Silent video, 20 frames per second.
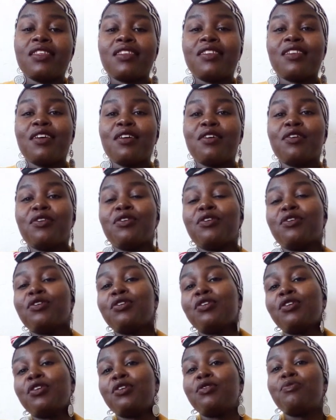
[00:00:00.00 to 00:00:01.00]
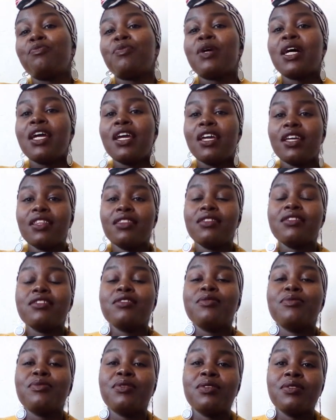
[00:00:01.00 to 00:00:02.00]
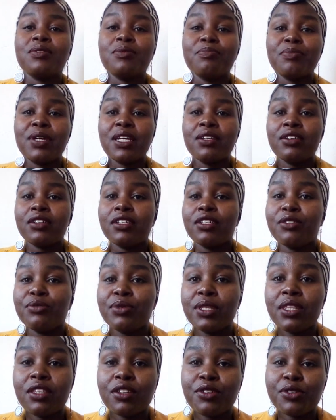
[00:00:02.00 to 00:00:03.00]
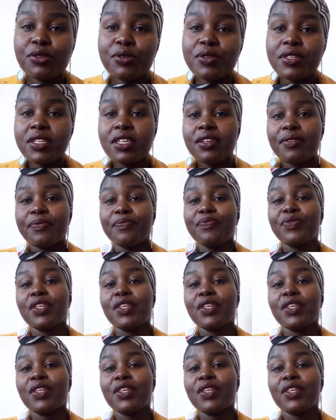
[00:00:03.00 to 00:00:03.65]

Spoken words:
So goodbye. This was Mandarin with Tossie.